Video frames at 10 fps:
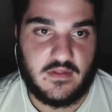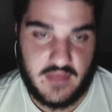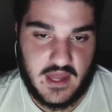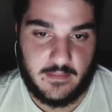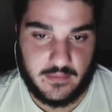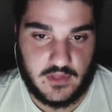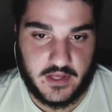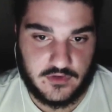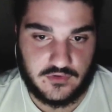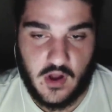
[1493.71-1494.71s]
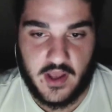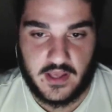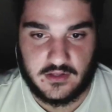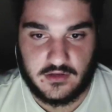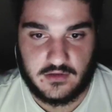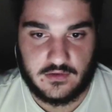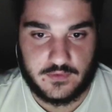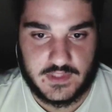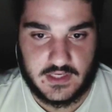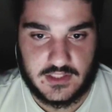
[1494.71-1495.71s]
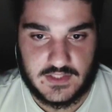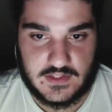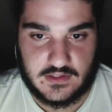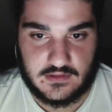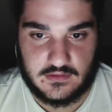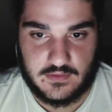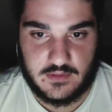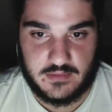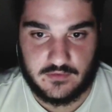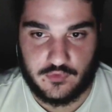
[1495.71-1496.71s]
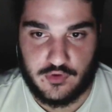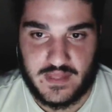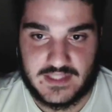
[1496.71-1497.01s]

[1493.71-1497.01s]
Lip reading: then I'm like crying, you know. Oh, Sanchez here with a bit of room.